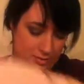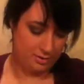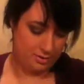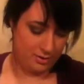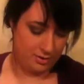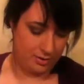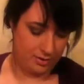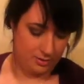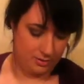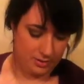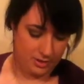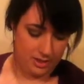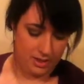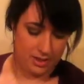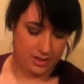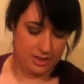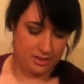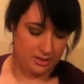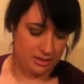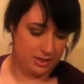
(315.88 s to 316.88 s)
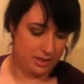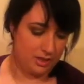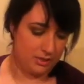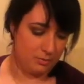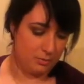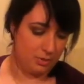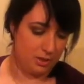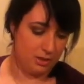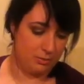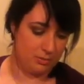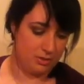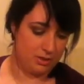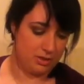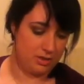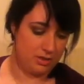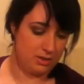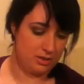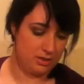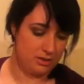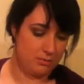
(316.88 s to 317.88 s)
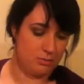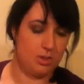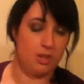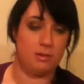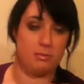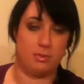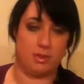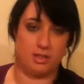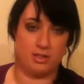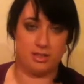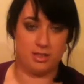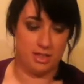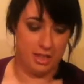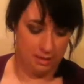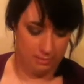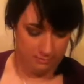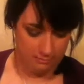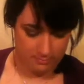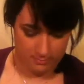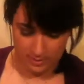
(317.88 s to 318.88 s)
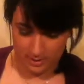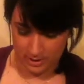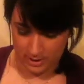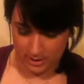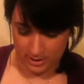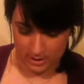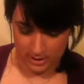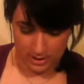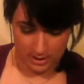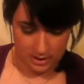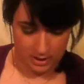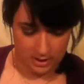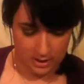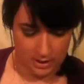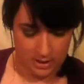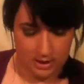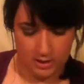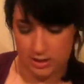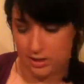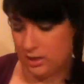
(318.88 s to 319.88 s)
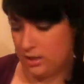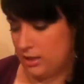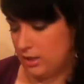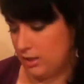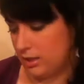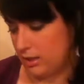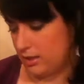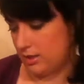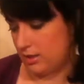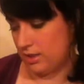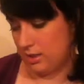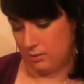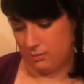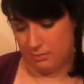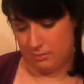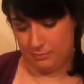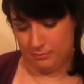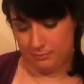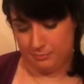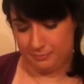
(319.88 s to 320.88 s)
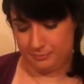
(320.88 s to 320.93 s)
So that is, I think it's Wild Moss, isn't it? Wild Moss, yeah. That's that one.